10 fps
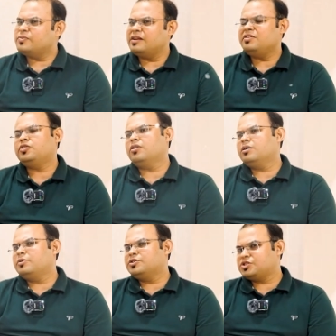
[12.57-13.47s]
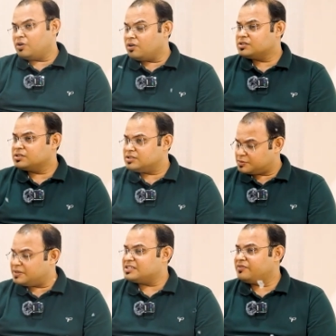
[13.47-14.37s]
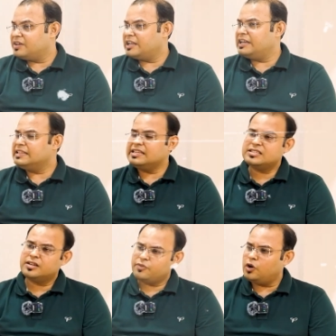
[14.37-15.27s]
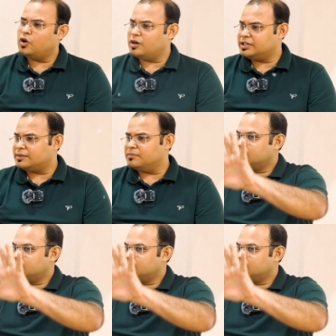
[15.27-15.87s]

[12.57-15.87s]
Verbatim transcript: when we talk about stocks specifically, these are for long term.